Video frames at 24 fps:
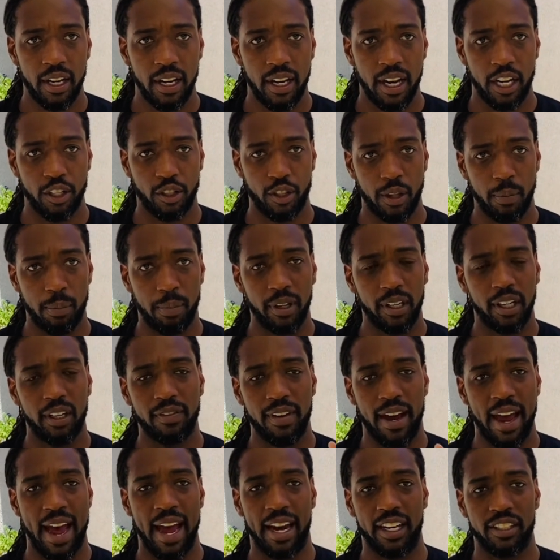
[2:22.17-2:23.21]
And so the book of
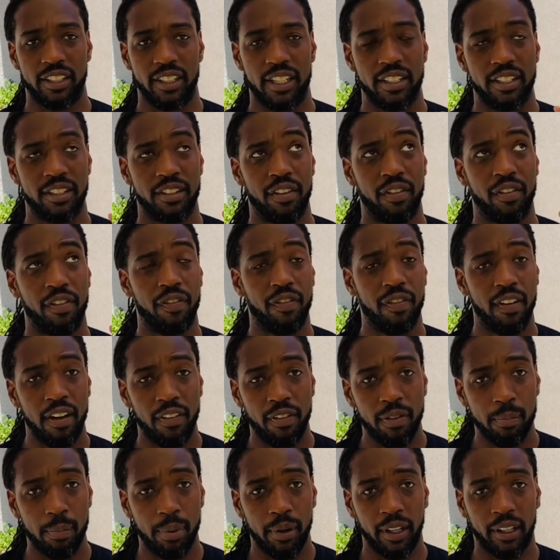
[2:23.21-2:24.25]
Acts is the
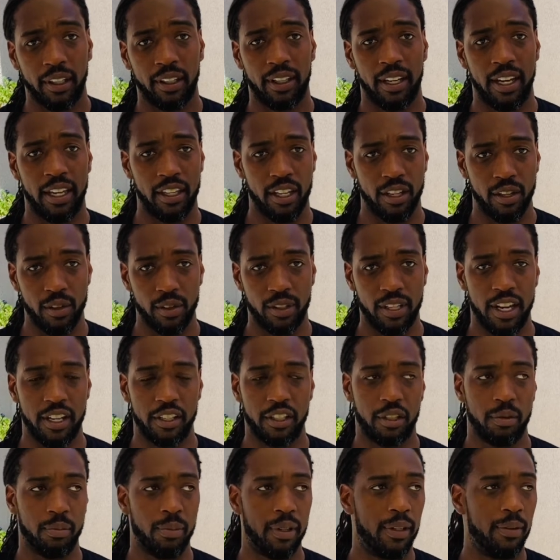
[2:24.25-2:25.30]
fifth book in the New
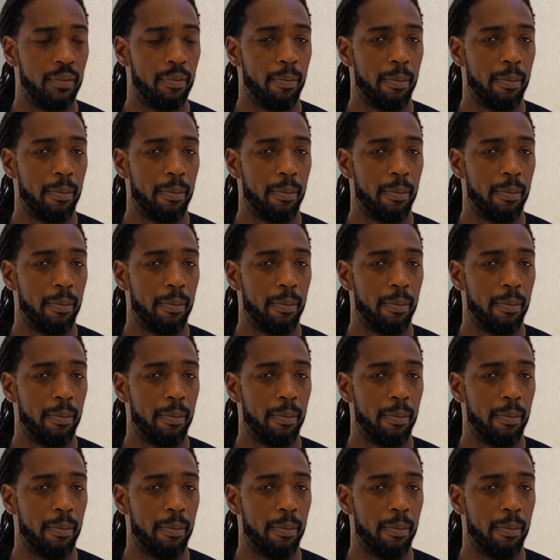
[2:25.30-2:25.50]
Testament.